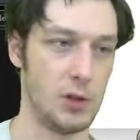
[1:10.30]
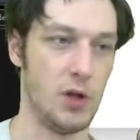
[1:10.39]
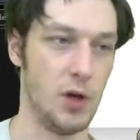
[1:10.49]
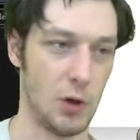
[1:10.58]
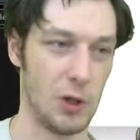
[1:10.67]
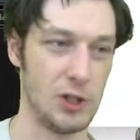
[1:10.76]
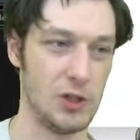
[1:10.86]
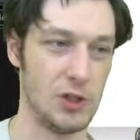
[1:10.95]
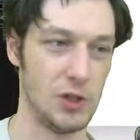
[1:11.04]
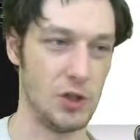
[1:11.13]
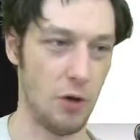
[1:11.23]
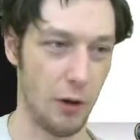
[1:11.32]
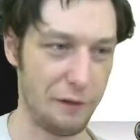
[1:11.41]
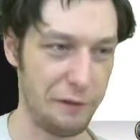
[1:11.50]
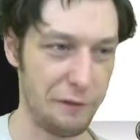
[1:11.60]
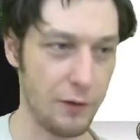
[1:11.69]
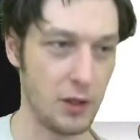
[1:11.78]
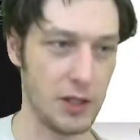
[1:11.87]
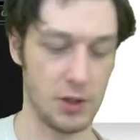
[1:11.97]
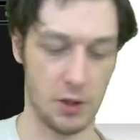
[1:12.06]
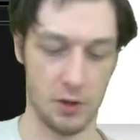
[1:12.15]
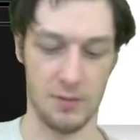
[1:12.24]
Or a fully
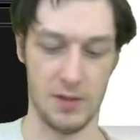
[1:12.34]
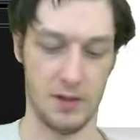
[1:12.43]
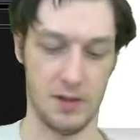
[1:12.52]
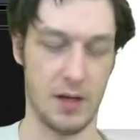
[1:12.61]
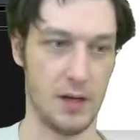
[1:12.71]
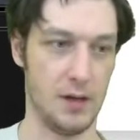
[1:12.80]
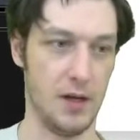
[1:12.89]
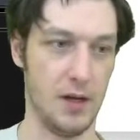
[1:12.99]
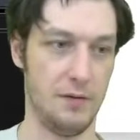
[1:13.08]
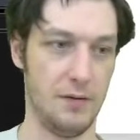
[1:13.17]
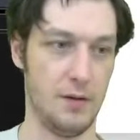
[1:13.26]
charmed kind of life?